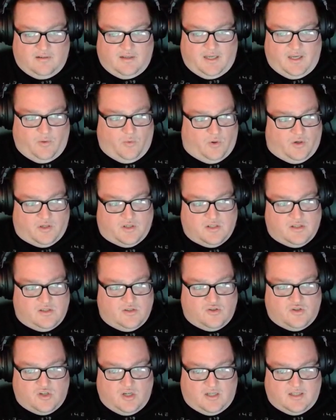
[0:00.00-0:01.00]
It works
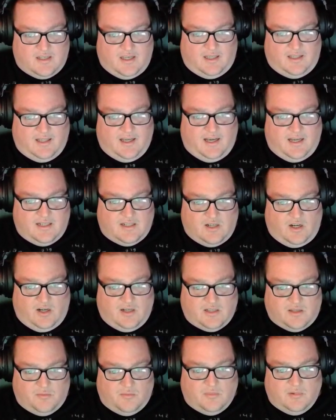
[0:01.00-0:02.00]
just like that. It's
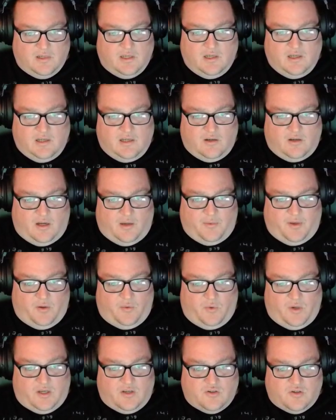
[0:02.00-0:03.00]
awesome. I mean,
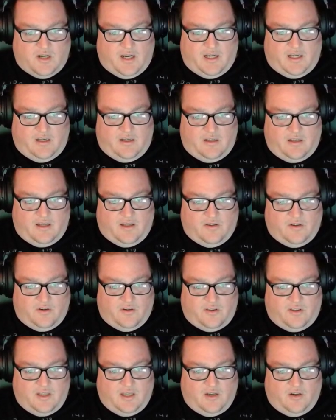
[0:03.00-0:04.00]
we can drag another
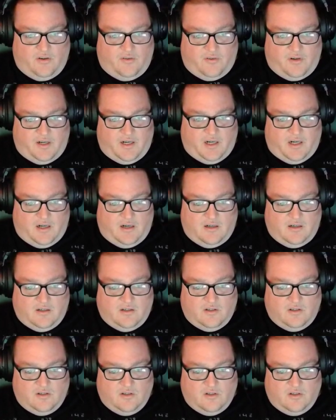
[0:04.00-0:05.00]
thing over here,
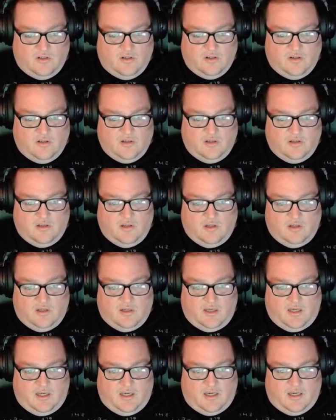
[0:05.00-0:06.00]

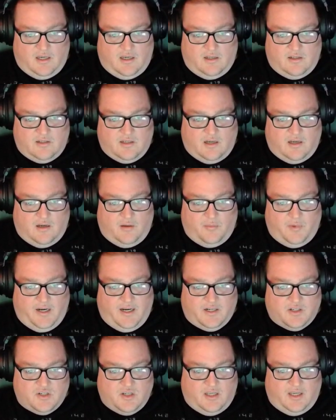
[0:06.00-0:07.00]
and I'm going to
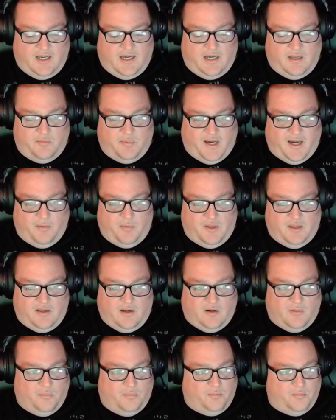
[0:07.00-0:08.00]
actually add Pappy
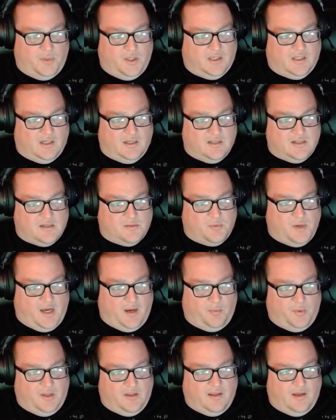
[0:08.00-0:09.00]
there because
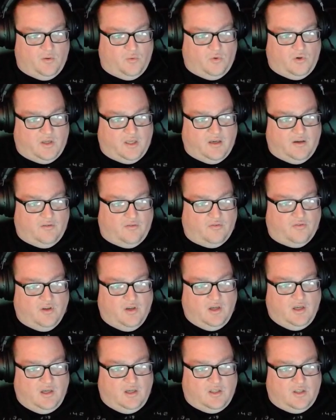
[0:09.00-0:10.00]
Pappy then will give
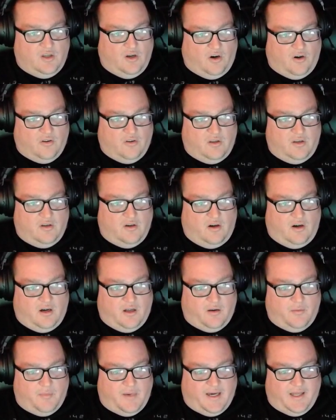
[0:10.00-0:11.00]
Yarlin
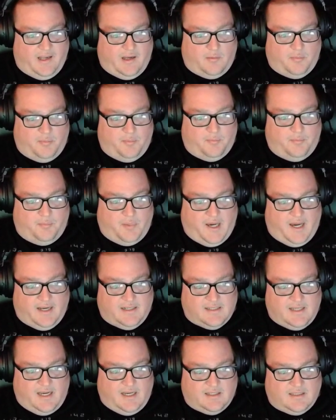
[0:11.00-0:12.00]
automatic pack
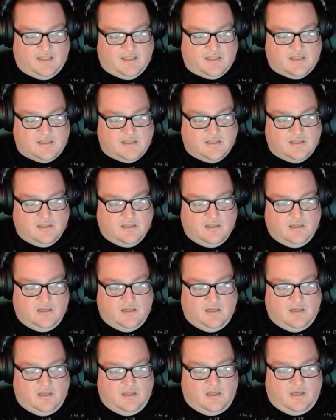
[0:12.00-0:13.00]
tactics,
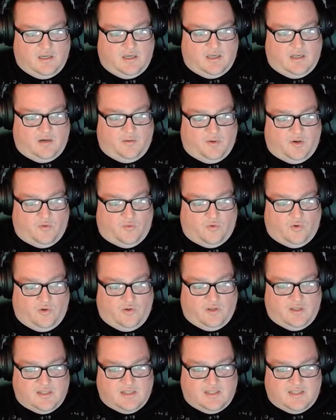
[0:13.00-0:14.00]
and I'm going to
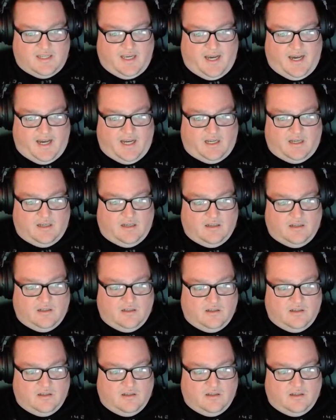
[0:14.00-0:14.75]
roll his attack